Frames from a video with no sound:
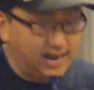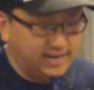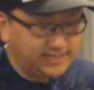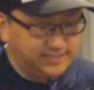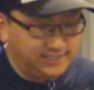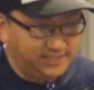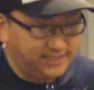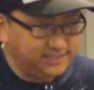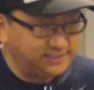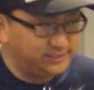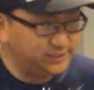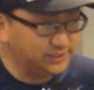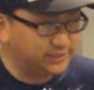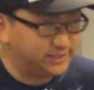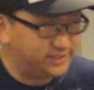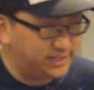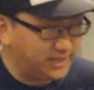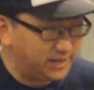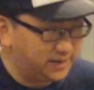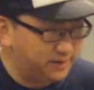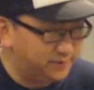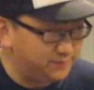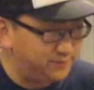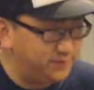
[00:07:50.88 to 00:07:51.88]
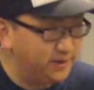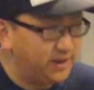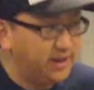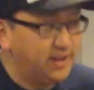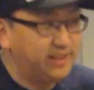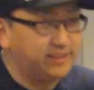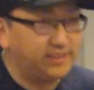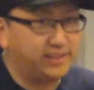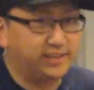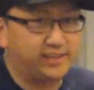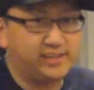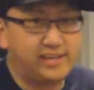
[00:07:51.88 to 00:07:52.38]
I need to give
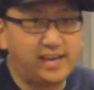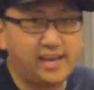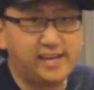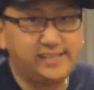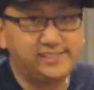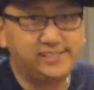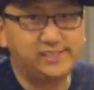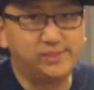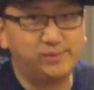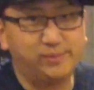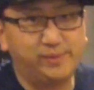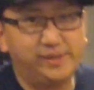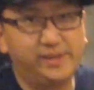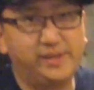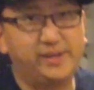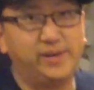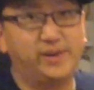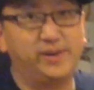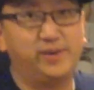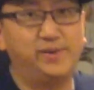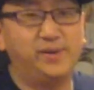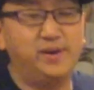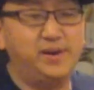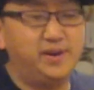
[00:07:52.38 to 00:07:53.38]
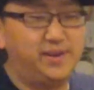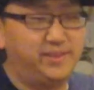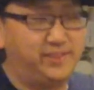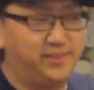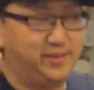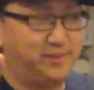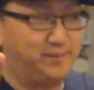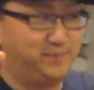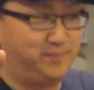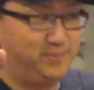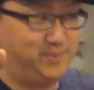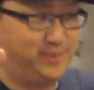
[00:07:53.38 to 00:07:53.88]
the Quesarito
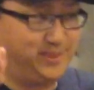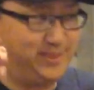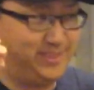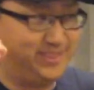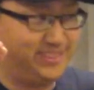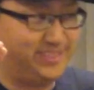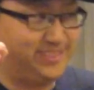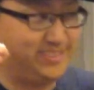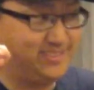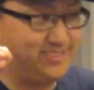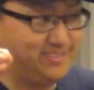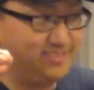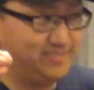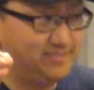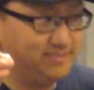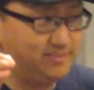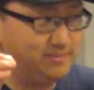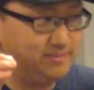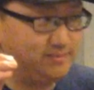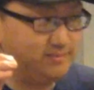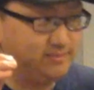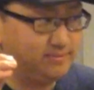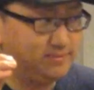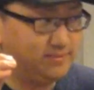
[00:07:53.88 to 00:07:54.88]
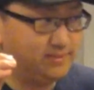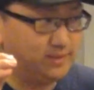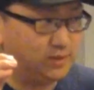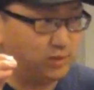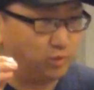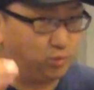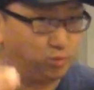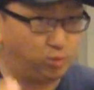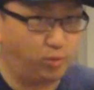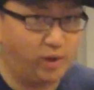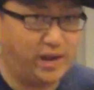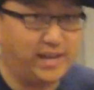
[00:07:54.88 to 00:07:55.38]

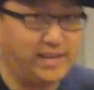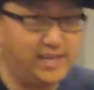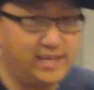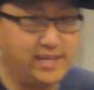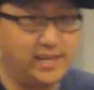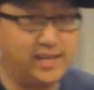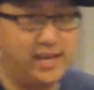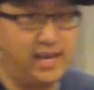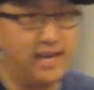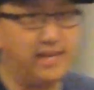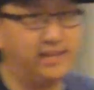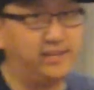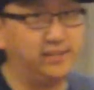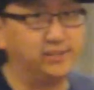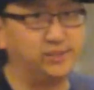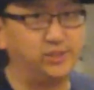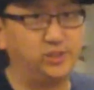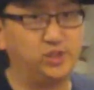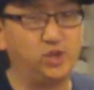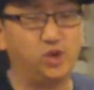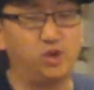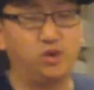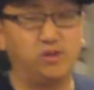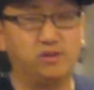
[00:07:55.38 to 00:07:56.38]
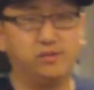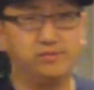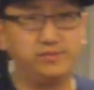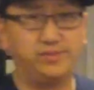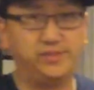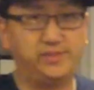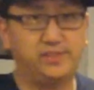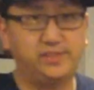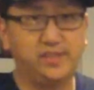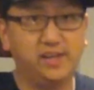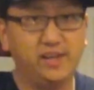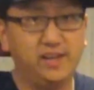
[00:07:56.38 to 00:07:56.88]
the rating it
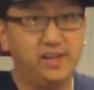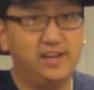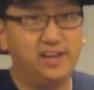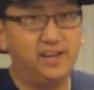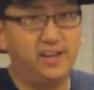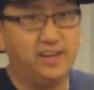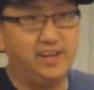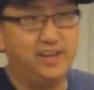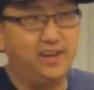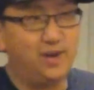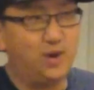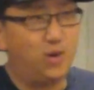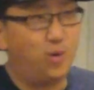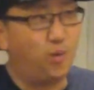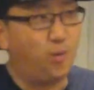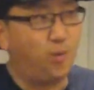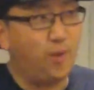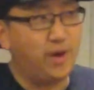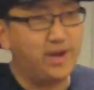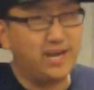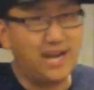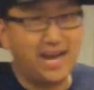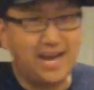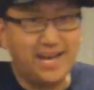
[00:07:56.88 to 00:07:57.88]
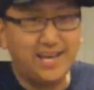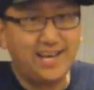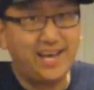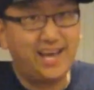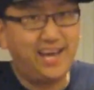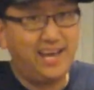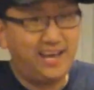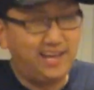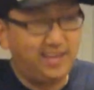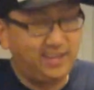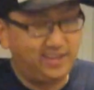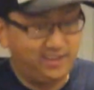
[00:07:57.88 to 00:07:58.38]
deserves. When I
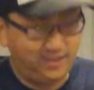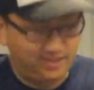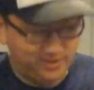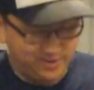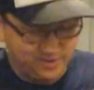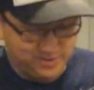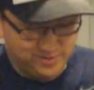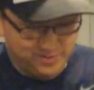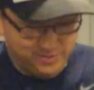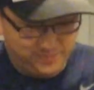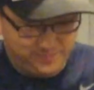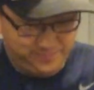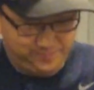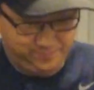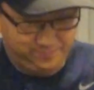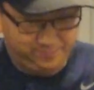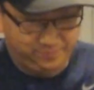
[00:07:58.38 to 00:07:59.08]
ate you,